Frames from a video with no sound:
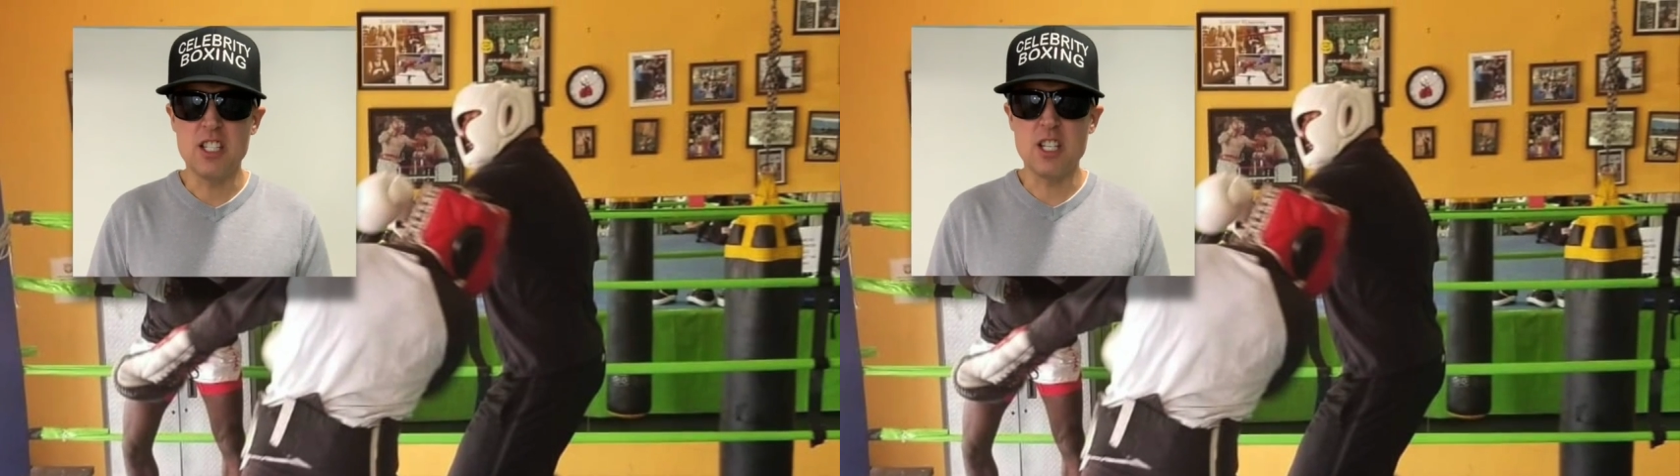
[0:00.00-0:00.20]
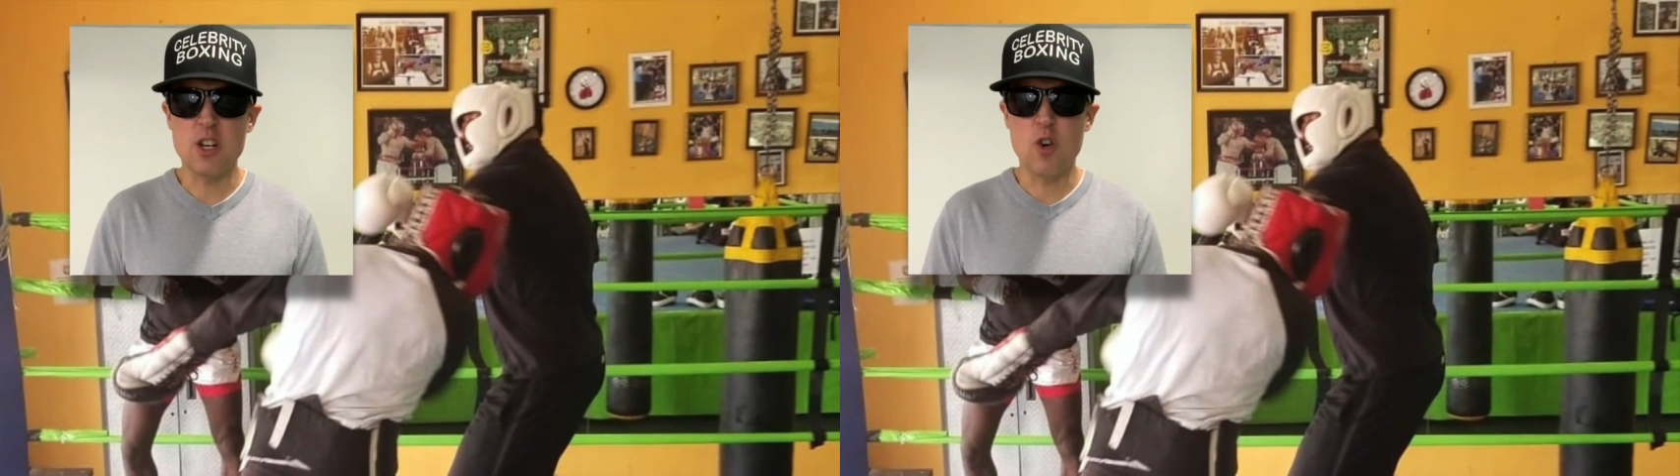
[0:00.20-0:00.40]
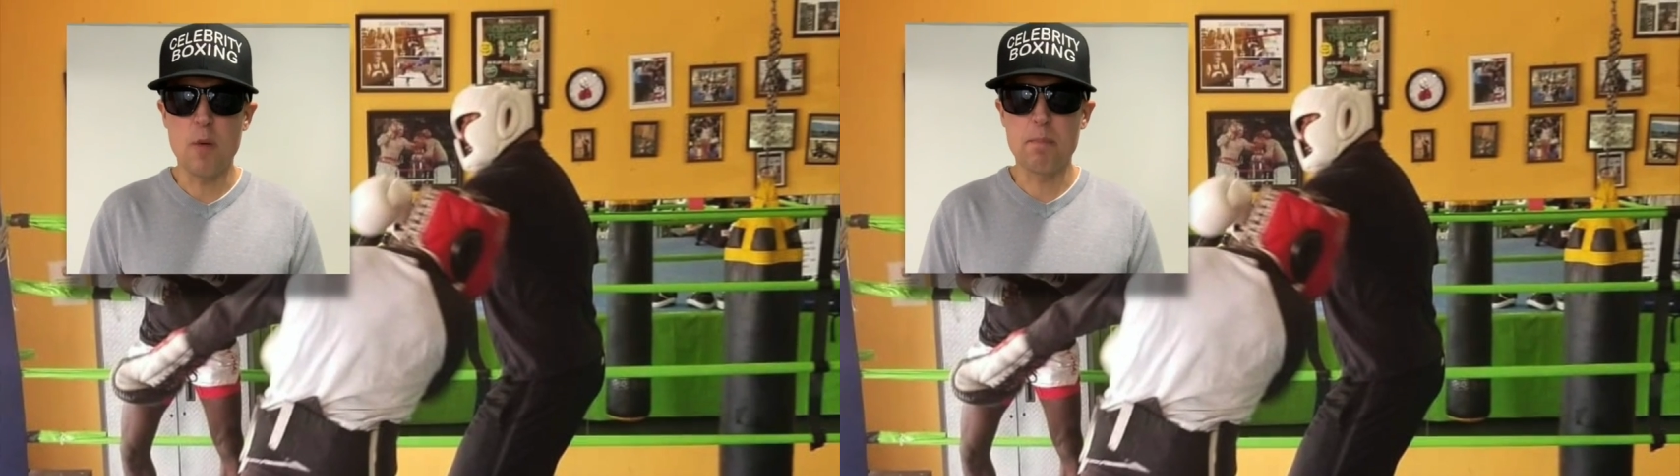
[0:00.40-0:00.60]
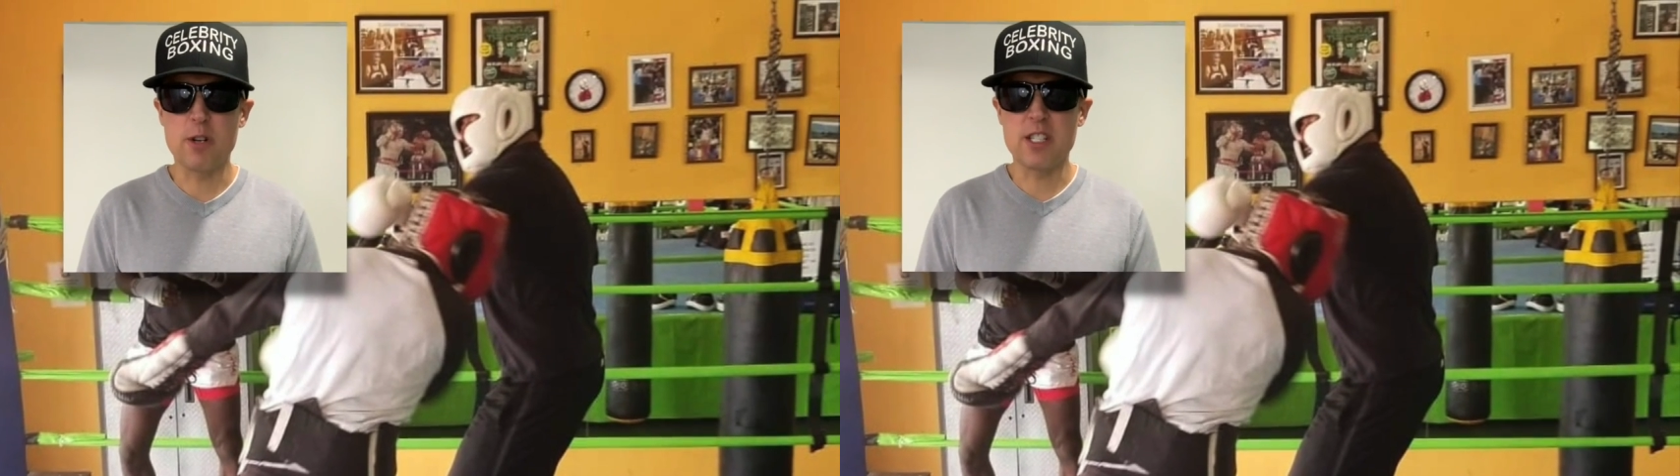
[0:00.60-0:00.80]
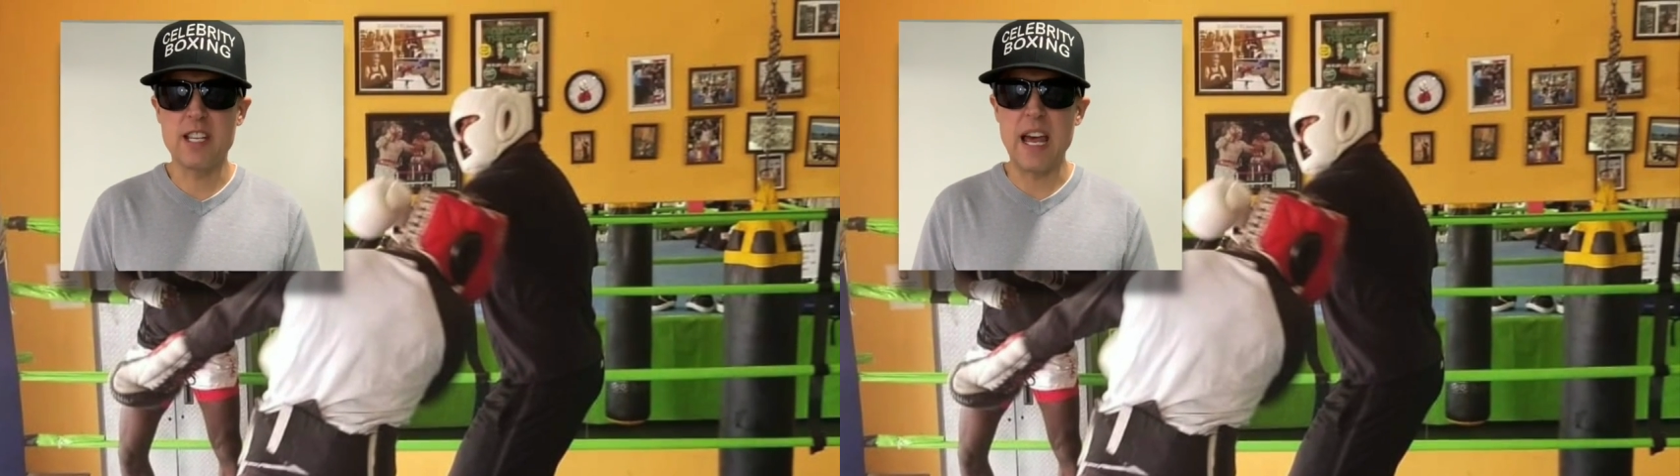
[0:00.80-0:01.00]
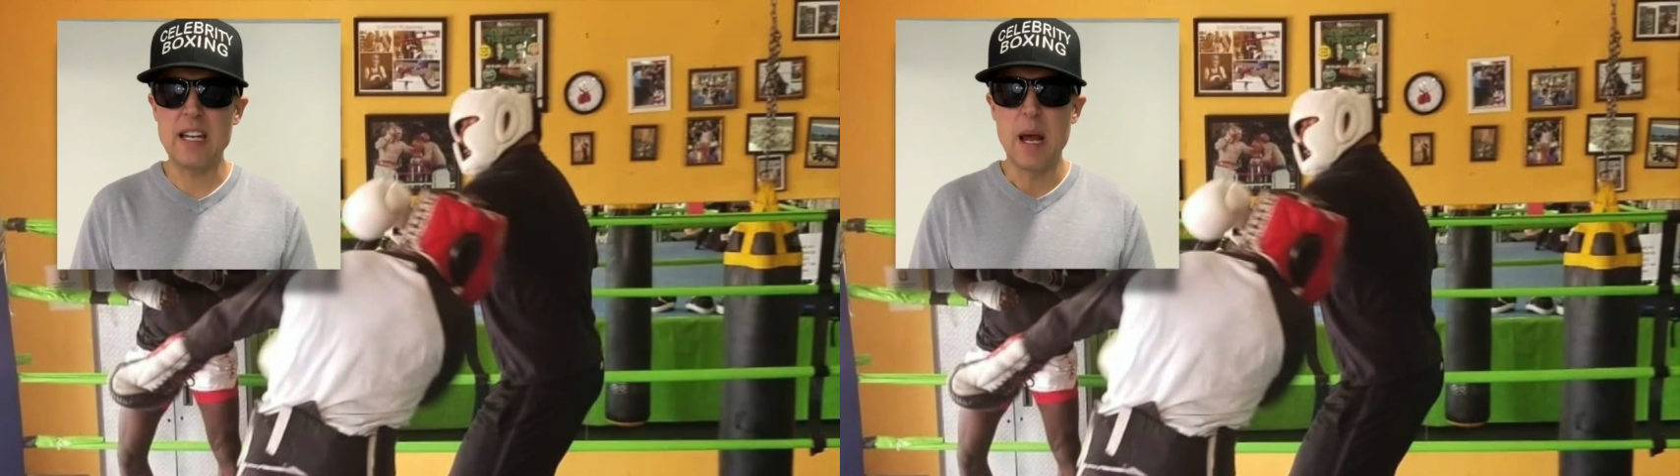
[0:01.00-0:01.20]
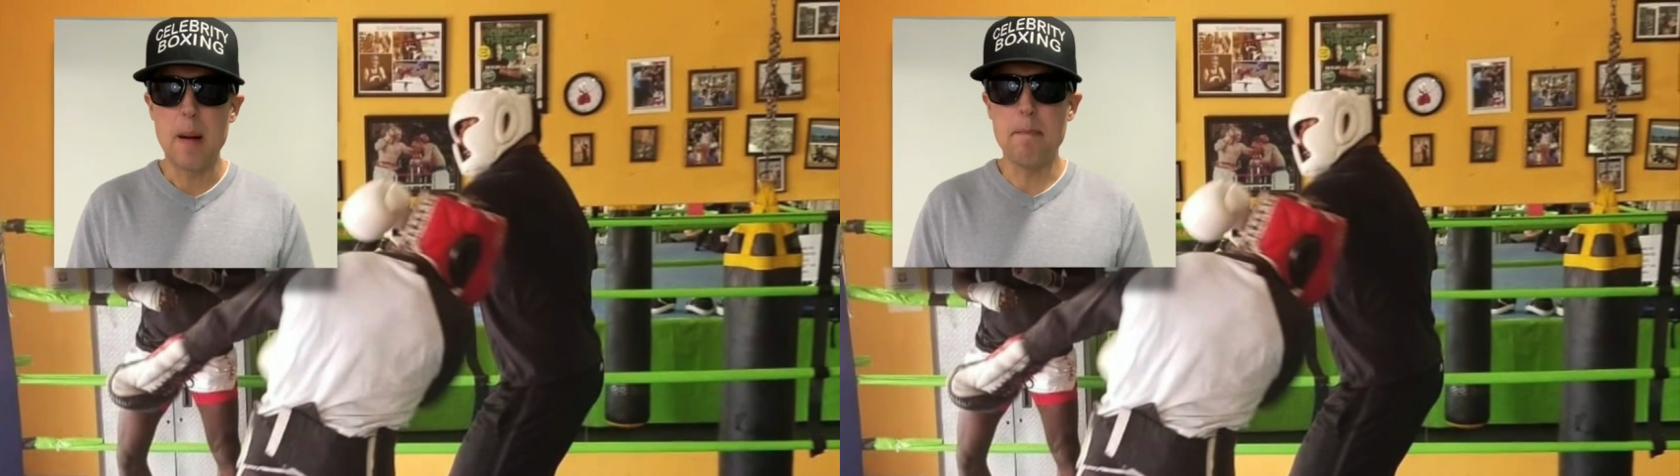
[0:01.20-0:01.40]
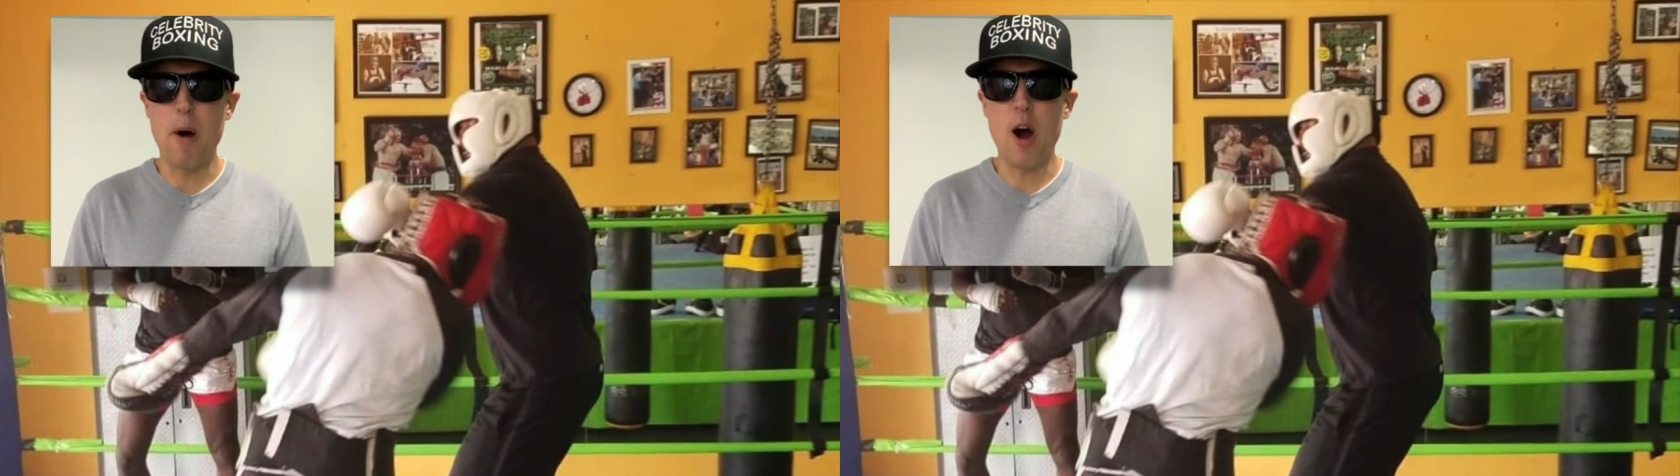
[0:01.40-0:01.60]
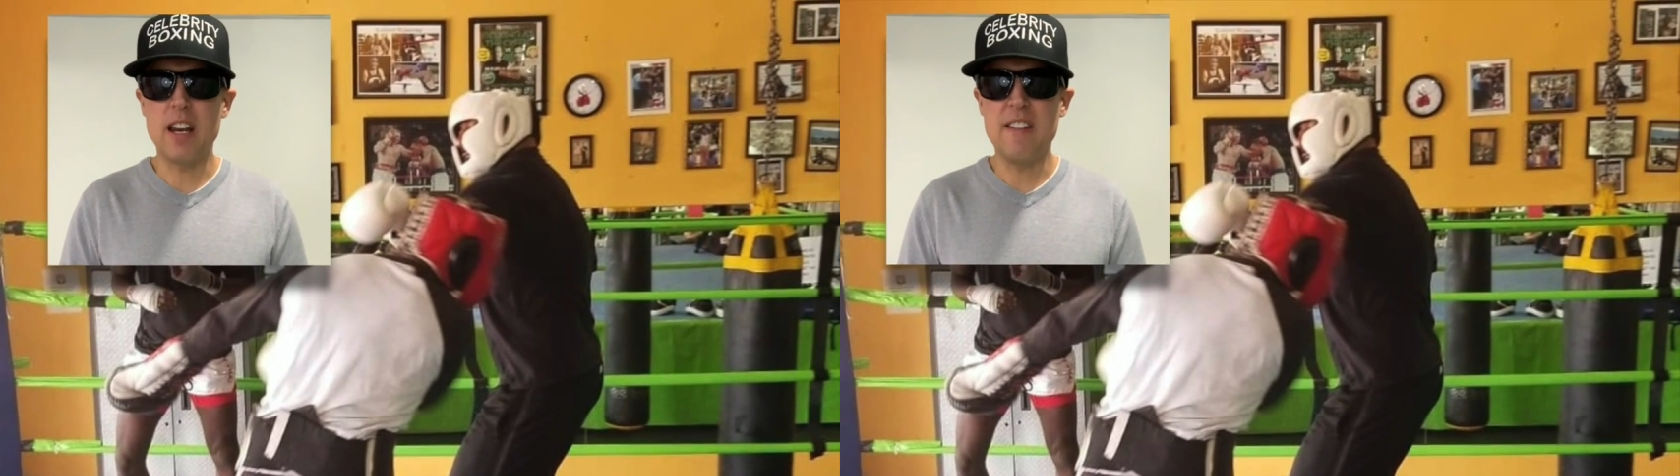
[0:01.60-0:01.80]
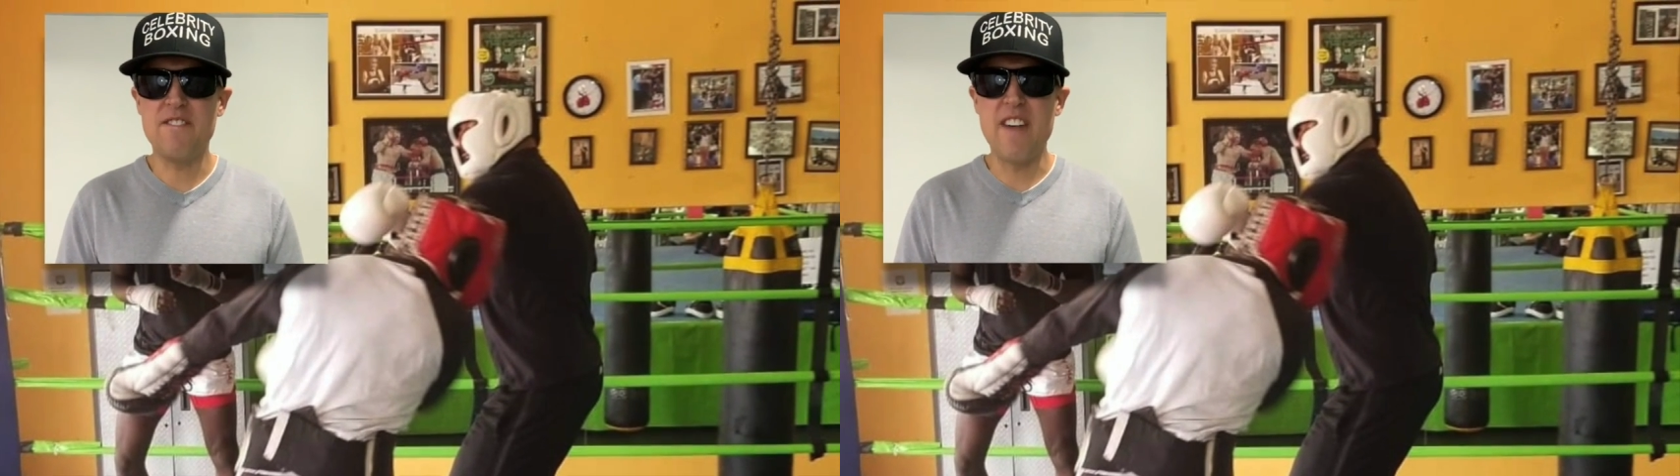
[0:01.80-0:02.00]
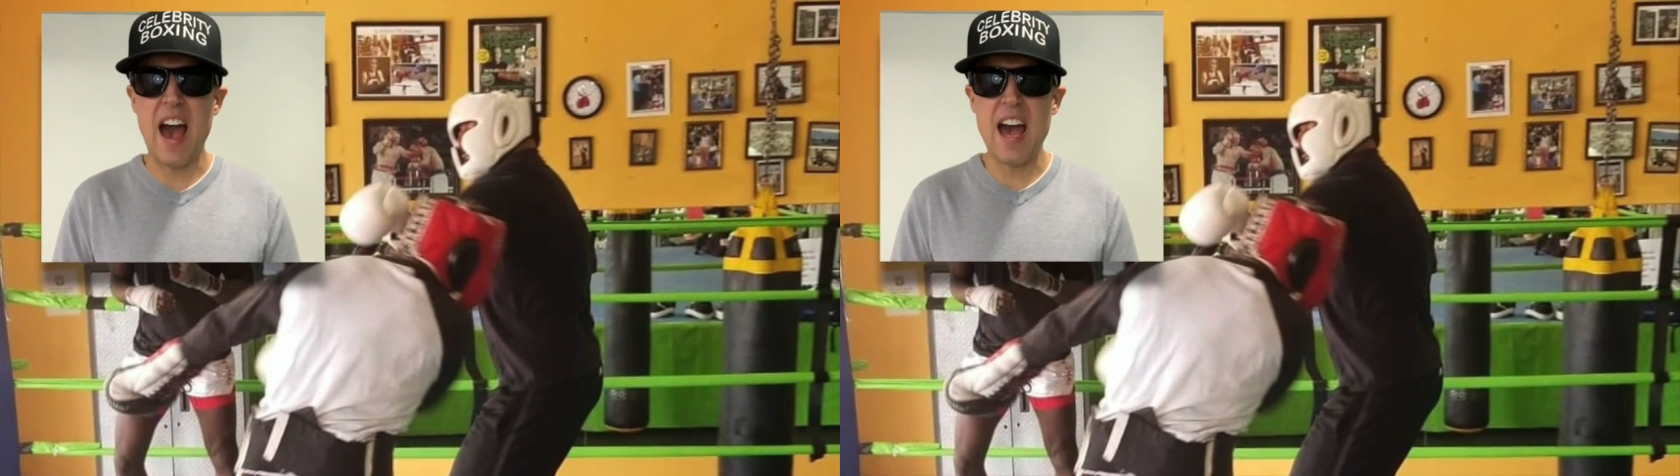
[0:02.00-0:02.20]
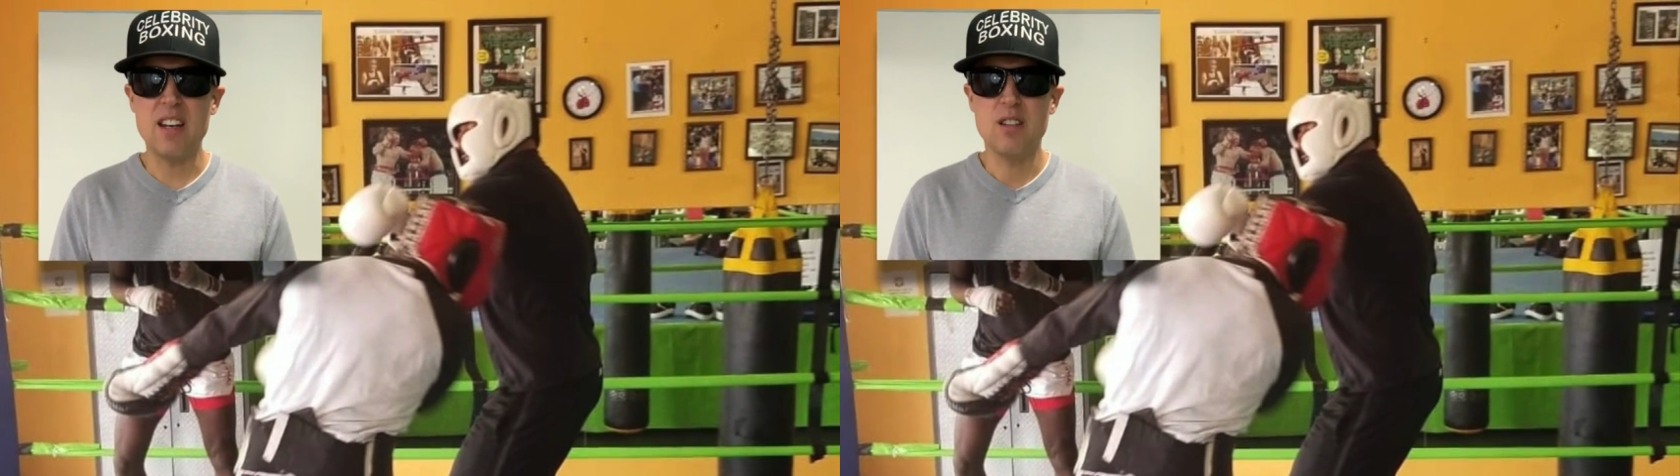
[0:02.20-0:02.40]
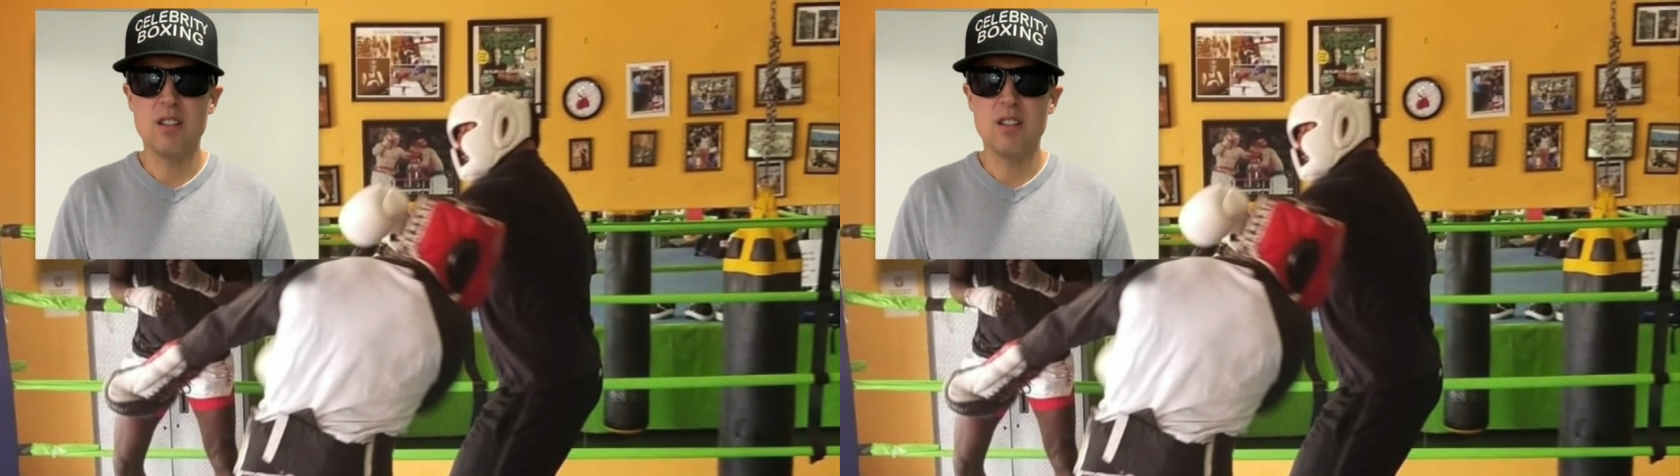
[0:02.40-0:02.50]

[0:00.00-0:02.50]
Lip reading: 0% body fat.